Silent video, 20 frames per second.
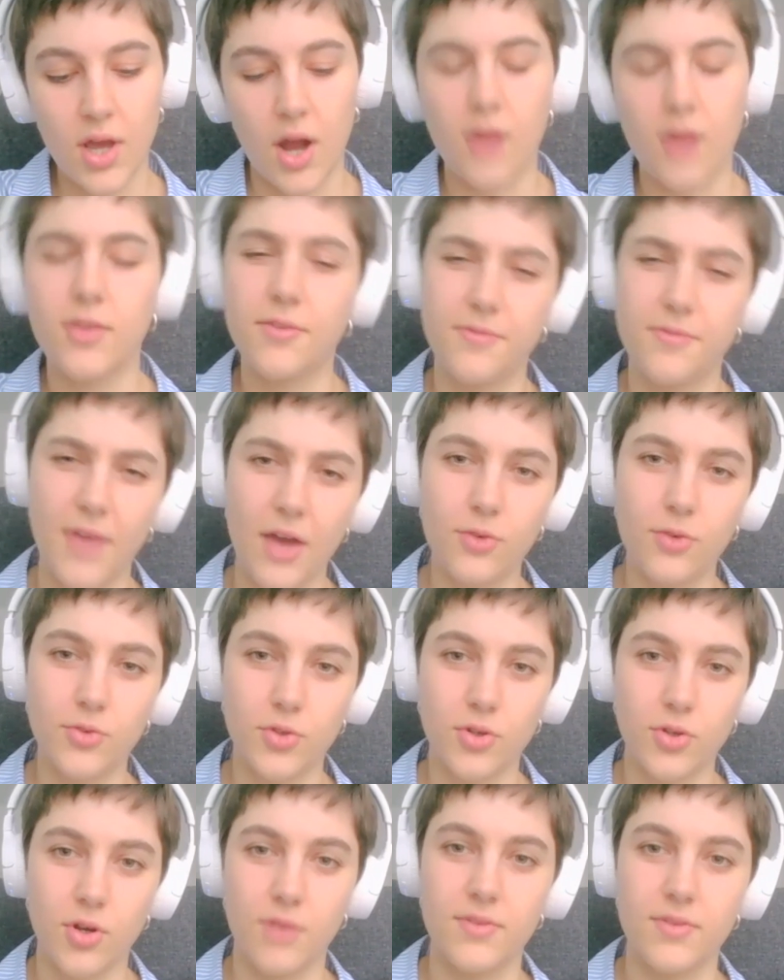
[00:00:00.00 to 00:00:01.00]
are the
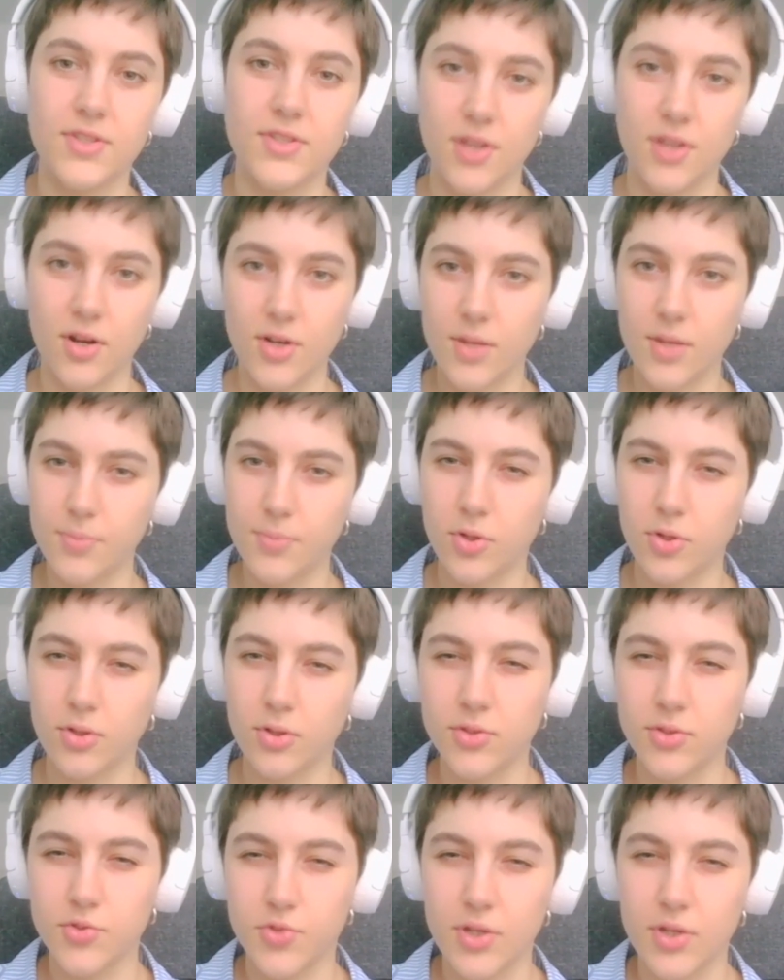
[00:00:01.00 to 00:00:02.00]
founder of a startup
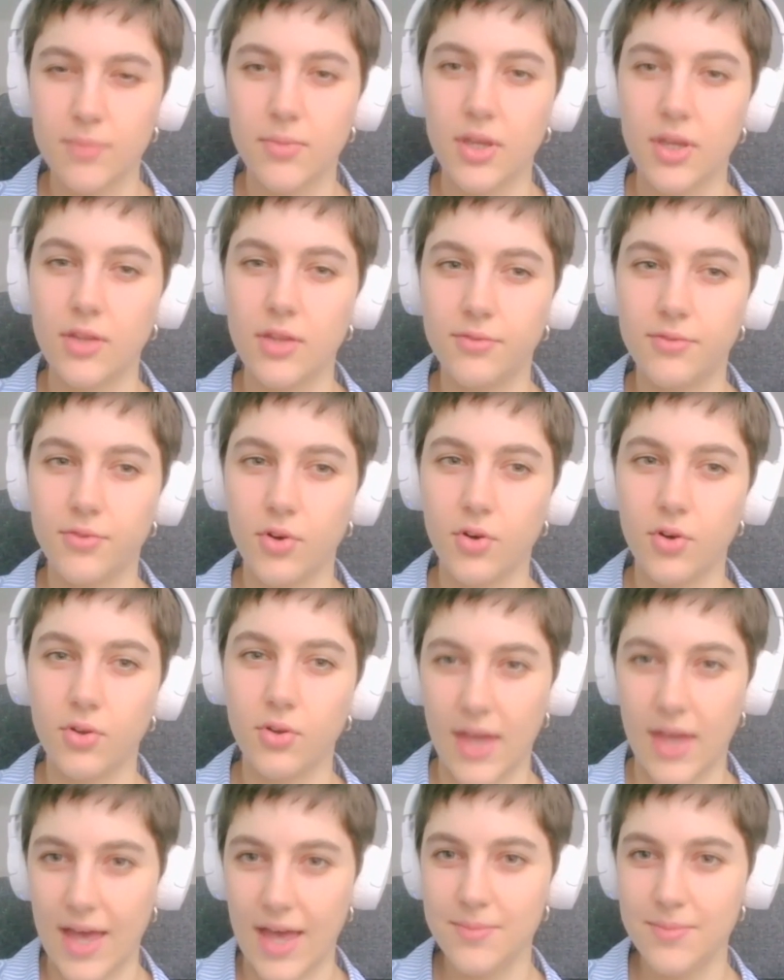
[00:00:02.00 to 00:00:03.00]
called Dream
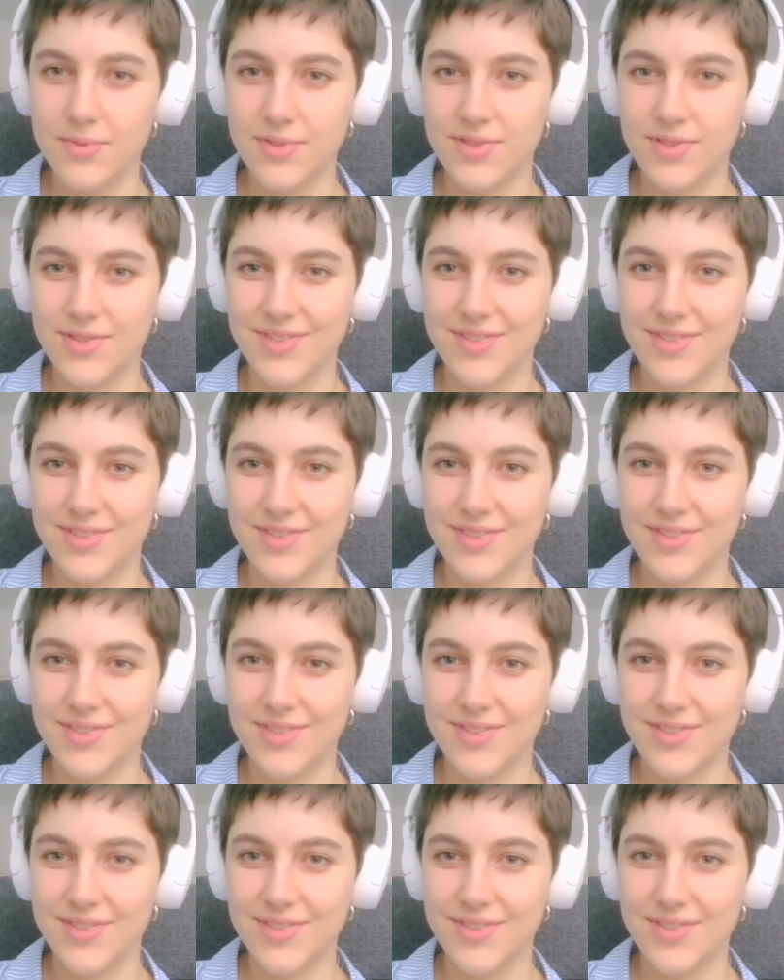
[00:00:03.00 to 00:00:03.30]
Info Lab.